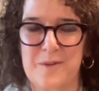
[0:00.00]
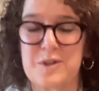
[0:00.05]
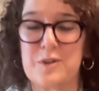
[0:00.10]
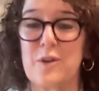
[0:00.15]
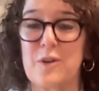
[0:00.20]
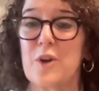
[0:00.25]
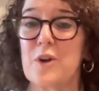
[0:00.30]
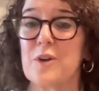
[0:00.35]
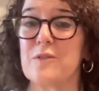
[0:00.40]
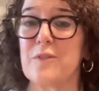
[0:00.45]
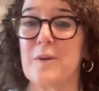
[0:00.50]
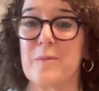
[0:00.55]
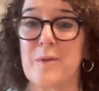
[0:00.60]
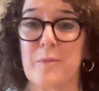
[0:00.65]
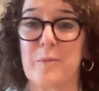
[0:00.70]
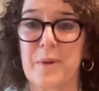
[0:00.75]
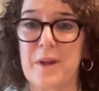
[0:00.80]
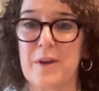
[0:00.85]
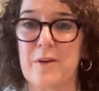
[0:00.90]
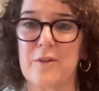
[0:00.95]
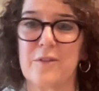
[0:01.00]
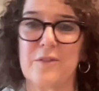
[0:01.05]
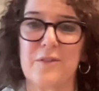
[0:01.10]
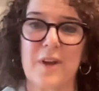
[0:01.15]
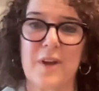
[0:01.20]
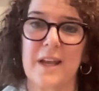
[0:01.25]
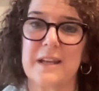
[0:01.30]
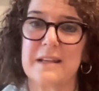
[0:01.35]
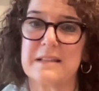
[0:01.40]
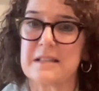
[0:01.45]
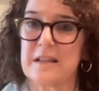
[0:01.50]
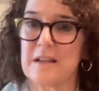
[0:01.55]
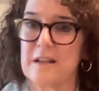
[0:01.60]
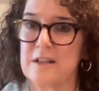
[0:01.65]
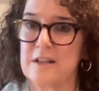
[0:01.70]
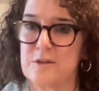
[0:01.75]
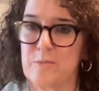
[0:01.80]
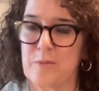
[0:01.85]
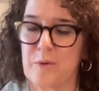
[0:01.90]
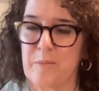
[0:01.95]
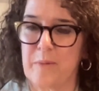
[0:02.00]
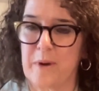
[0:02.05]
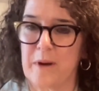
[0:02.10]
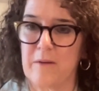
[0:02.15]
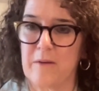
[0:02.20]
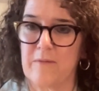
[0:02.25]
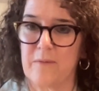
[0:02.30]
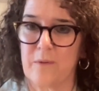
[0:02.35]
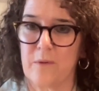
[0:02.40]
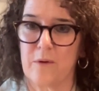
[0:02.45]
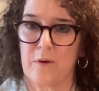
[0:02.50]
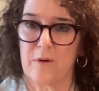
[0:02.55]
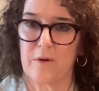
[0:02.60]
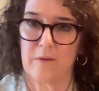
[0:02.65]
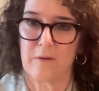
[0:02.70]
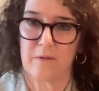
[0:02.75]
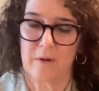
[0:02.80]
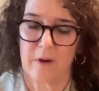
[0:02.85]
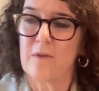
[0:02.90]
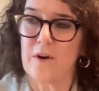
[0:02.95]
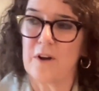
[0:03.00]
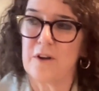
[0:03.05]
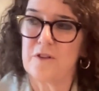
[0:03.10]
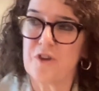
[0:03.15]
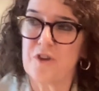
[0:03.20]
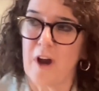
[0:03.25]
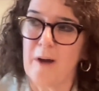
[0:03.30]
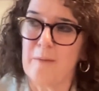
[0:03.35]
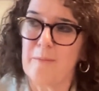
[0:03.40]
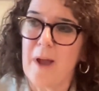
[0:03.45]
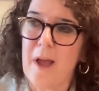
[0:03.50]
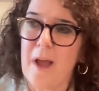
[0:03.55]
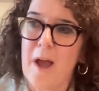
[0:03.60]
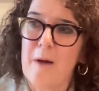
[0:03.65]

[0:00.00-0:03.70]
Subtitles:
learn from their peers, not necessarily to prepare for a job.